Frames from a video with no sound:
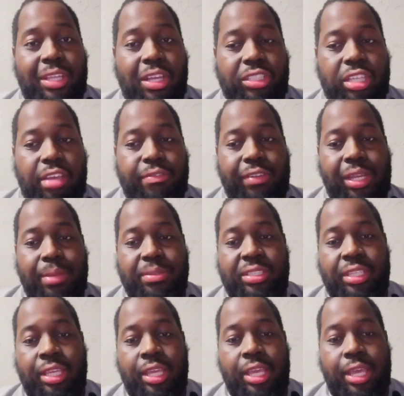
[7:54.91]
Delshon
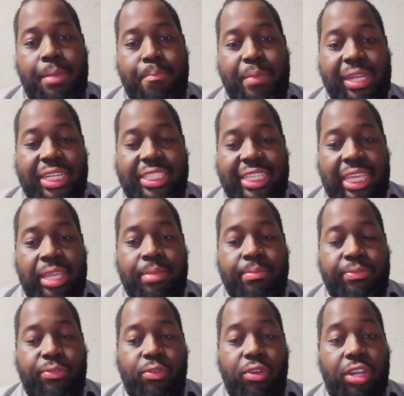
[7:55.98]
Phillips made the team
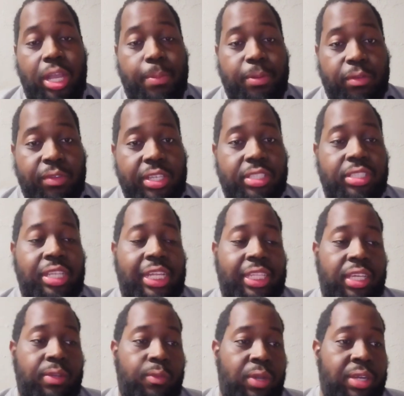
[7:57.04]
for a couple of reasons. I
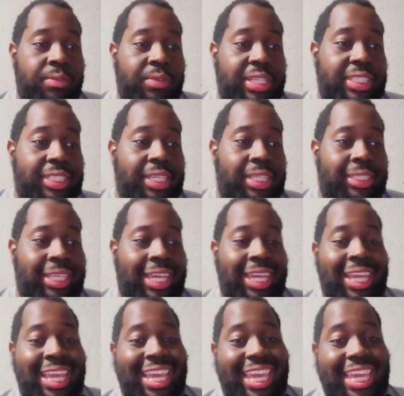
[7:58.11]
think one reason is
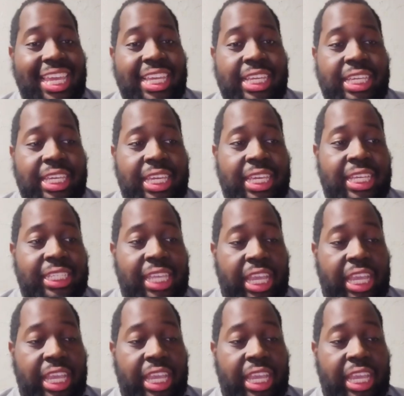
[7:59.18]
that he is